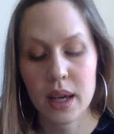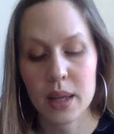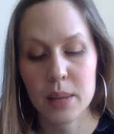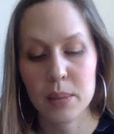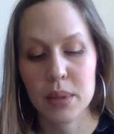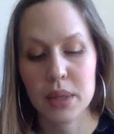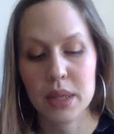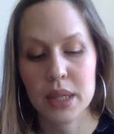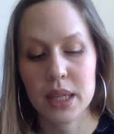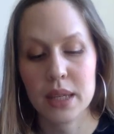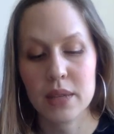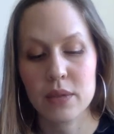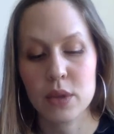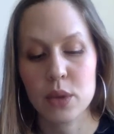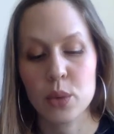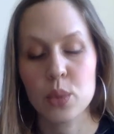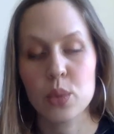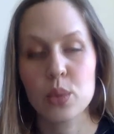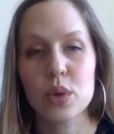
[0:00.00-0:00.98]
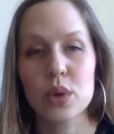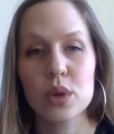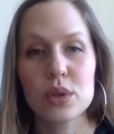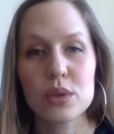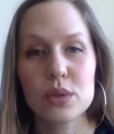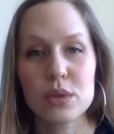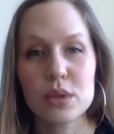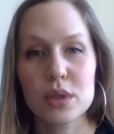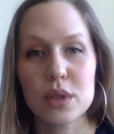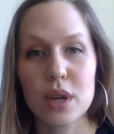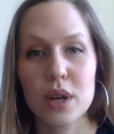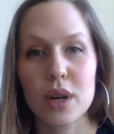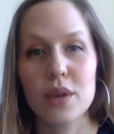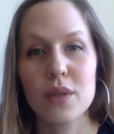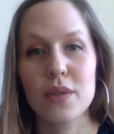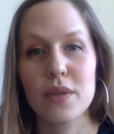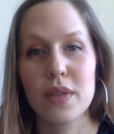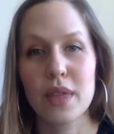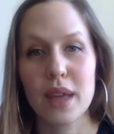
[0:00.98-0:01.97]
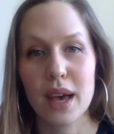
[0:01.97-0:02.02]
believe the wound
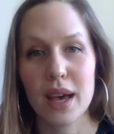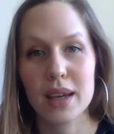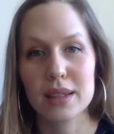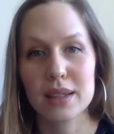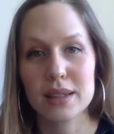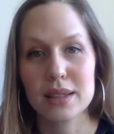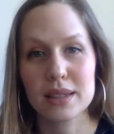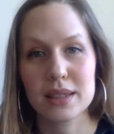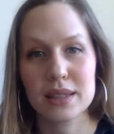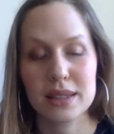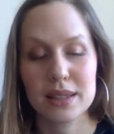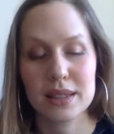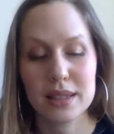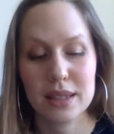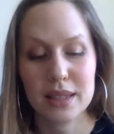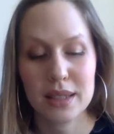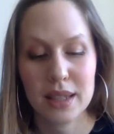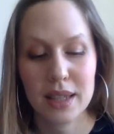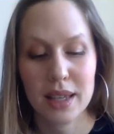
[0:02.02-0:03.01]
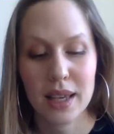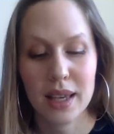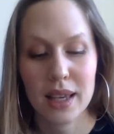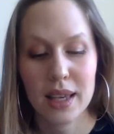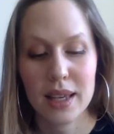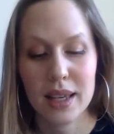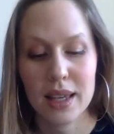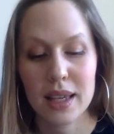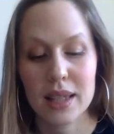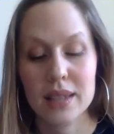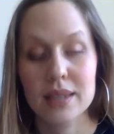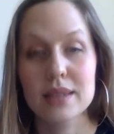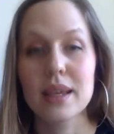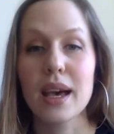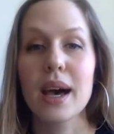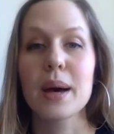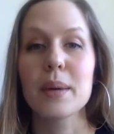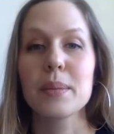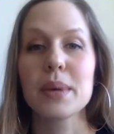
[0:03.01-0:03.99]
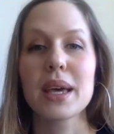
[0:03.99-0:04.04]
of that is
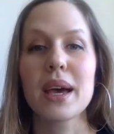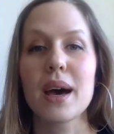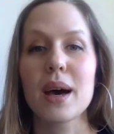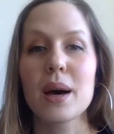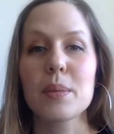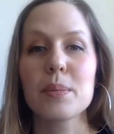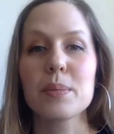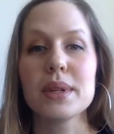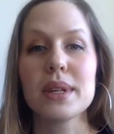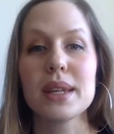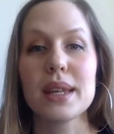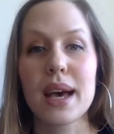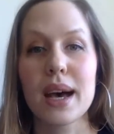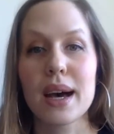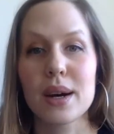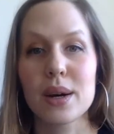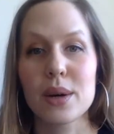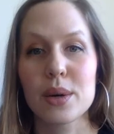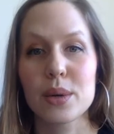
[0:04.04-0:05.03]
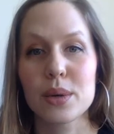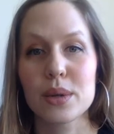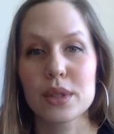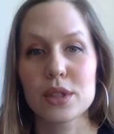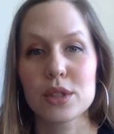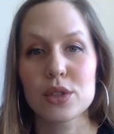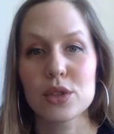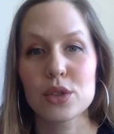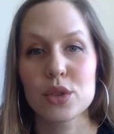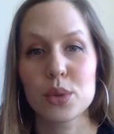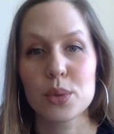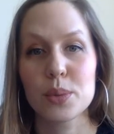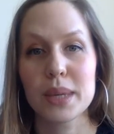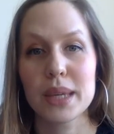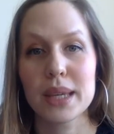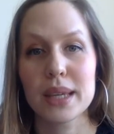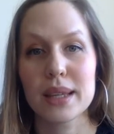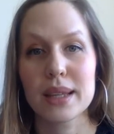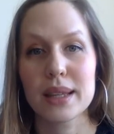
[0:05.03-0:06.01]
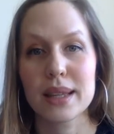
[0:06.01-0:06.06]
coming up now to
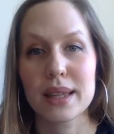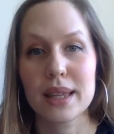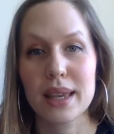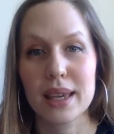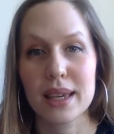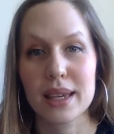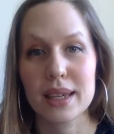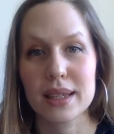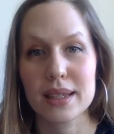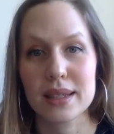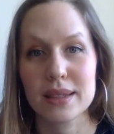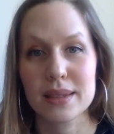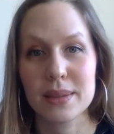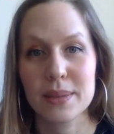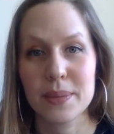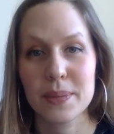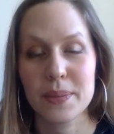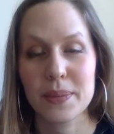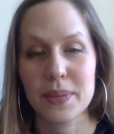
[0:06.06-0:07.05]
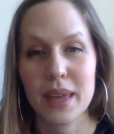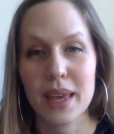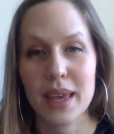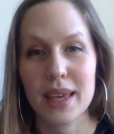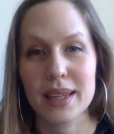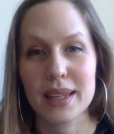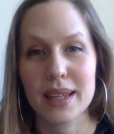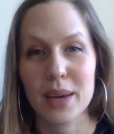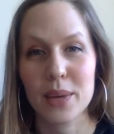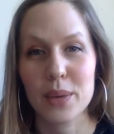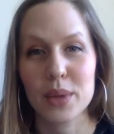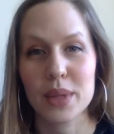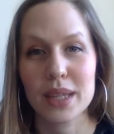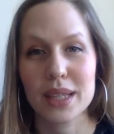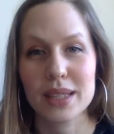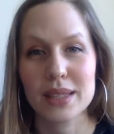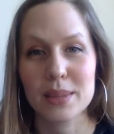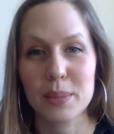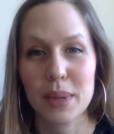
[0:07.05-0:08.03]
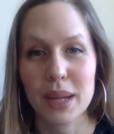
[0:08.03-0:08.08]
be cleared. And I will
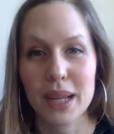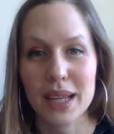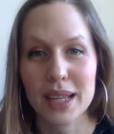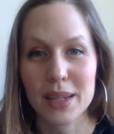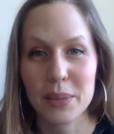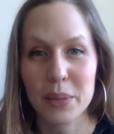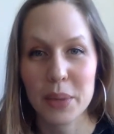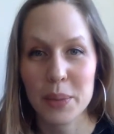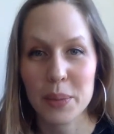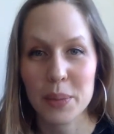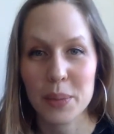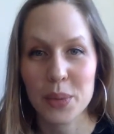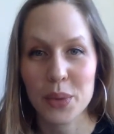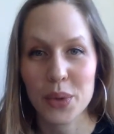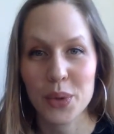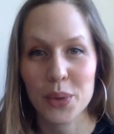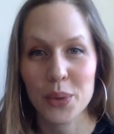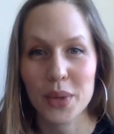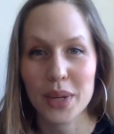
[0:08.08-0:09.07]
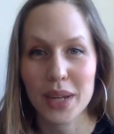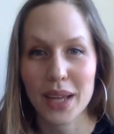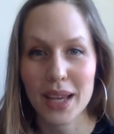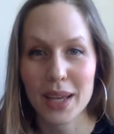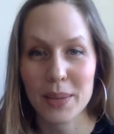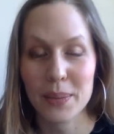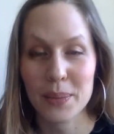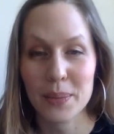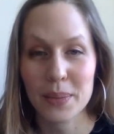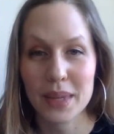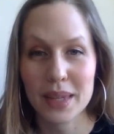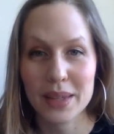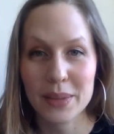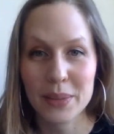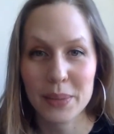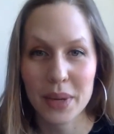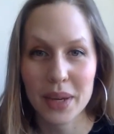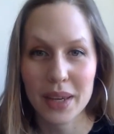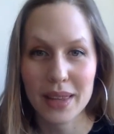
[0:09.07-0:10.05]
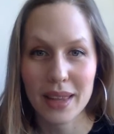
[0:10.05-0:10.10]
explain a bit more what I mean
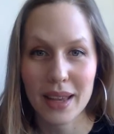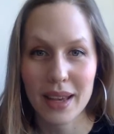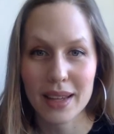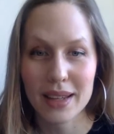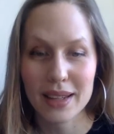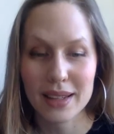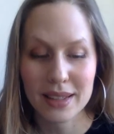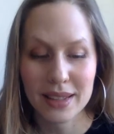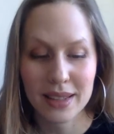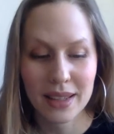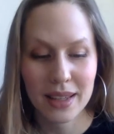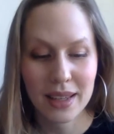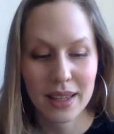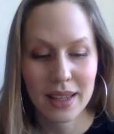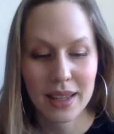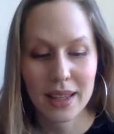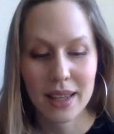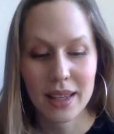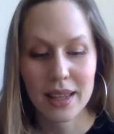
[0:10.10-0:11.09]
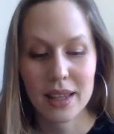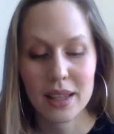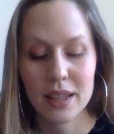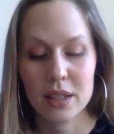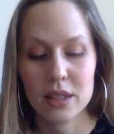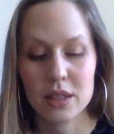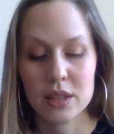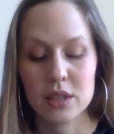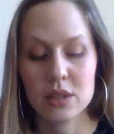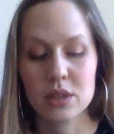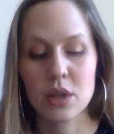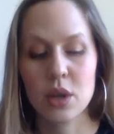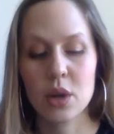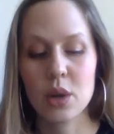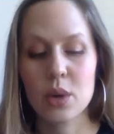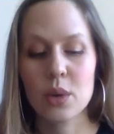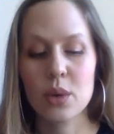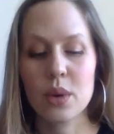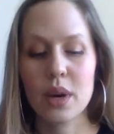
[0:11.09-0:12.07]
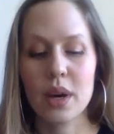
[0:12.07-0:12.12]
by that.
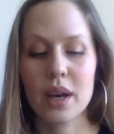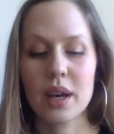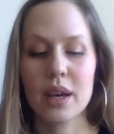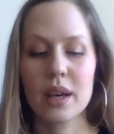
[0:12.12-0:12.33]
So,